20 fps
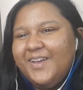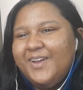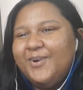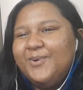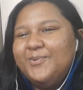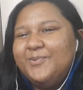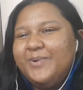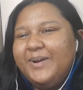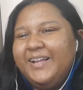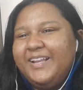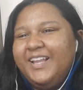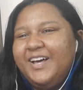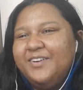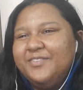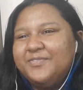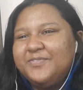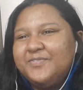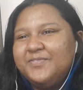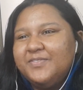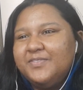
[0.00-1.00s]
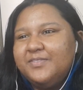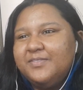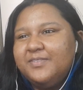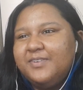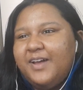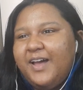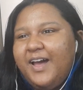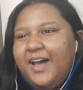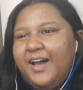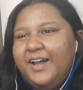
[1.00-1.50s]
Oh,
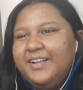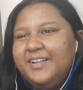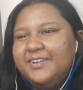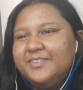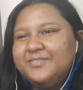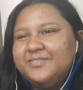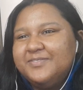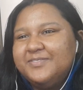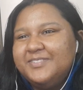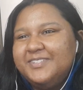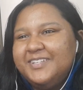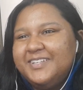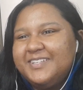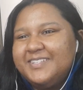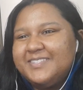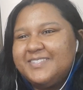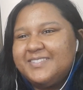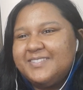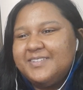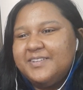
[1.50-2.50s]
I love Nikki's.